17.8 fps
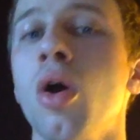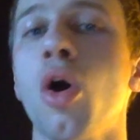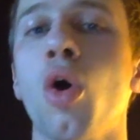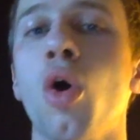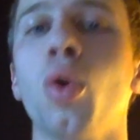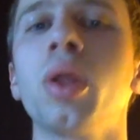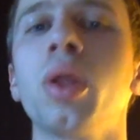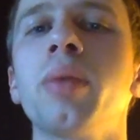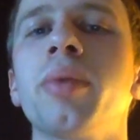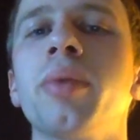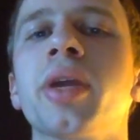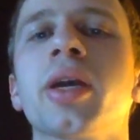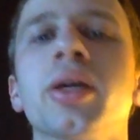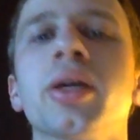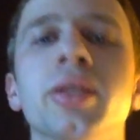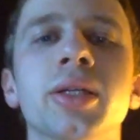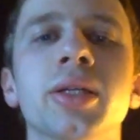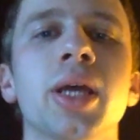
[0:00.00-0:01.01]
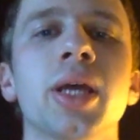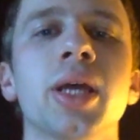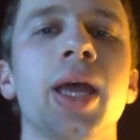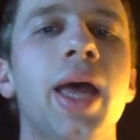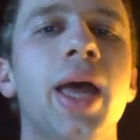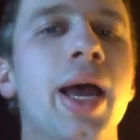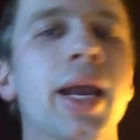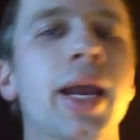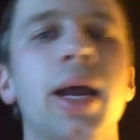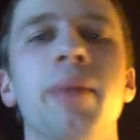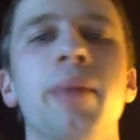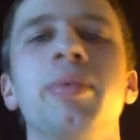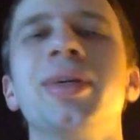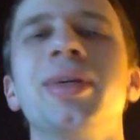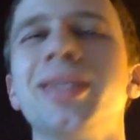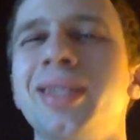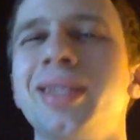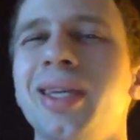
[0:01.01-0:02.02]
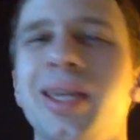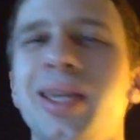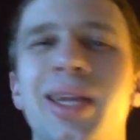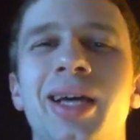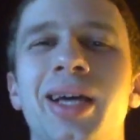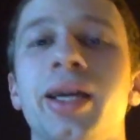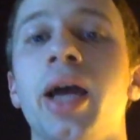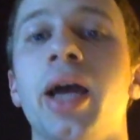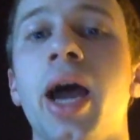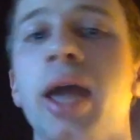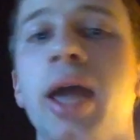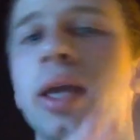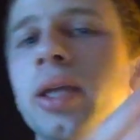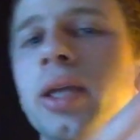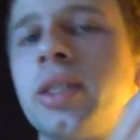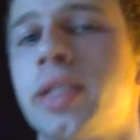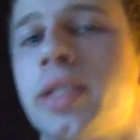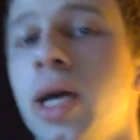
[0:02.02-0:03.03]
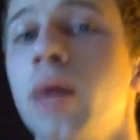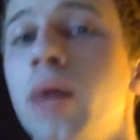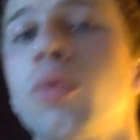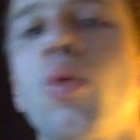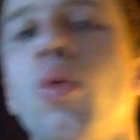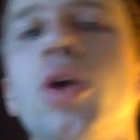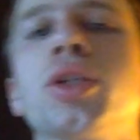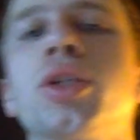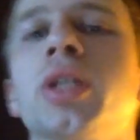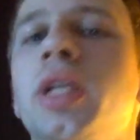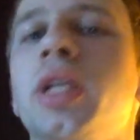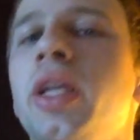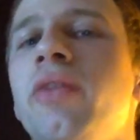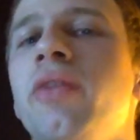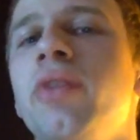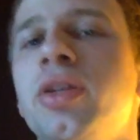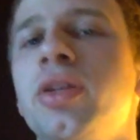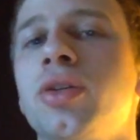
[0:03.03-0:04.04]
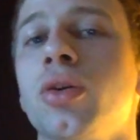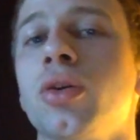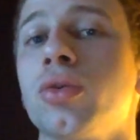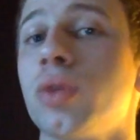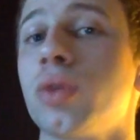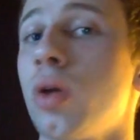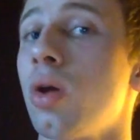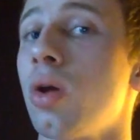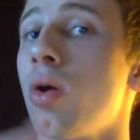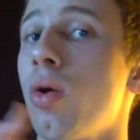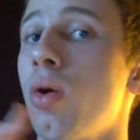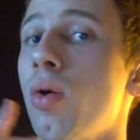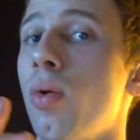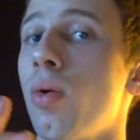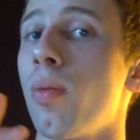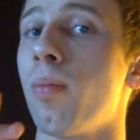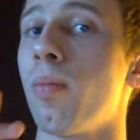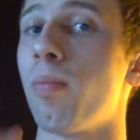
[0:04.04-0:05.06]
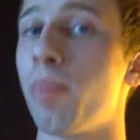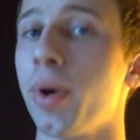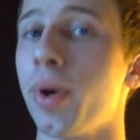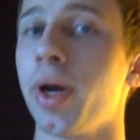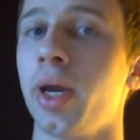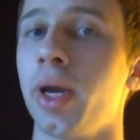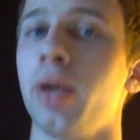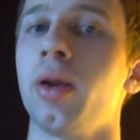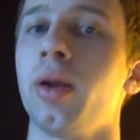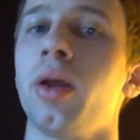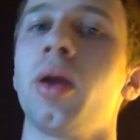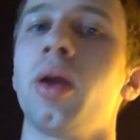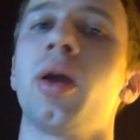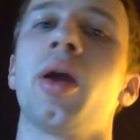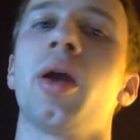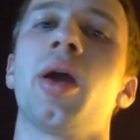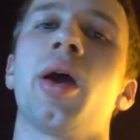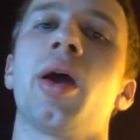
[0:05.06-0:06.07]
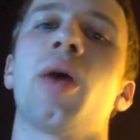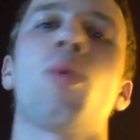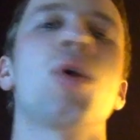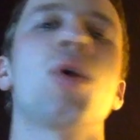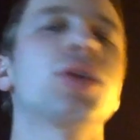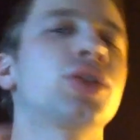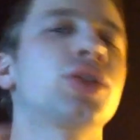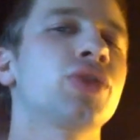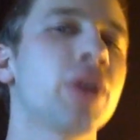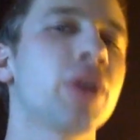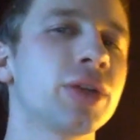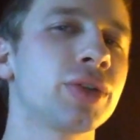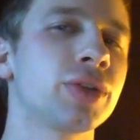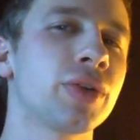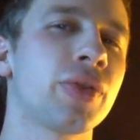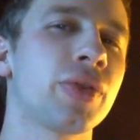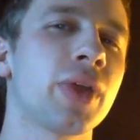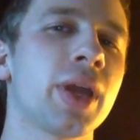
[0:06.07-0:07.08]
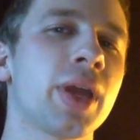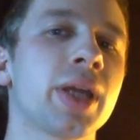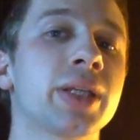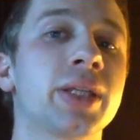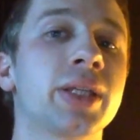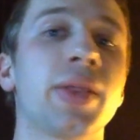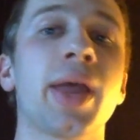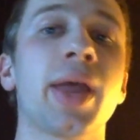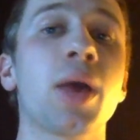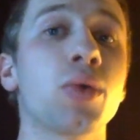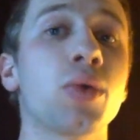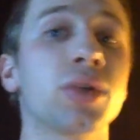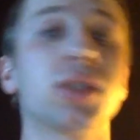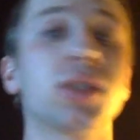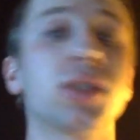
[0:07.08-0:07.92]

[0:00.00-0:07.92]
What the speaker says: only because I got busy and I stopped watching TV shows. But I watched Stranger Things, and that was